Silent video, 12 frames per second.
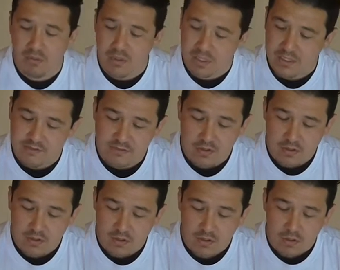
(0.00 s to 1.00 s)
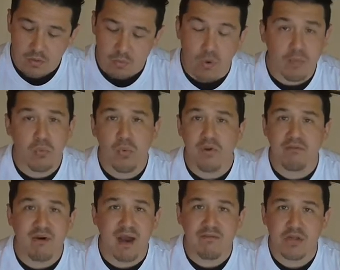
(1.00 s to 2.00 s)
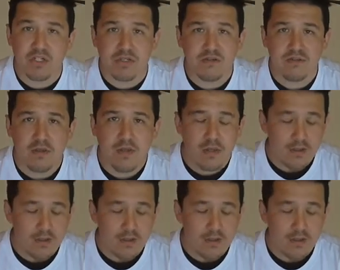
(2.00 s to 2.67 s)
I think it's 1.5 inches.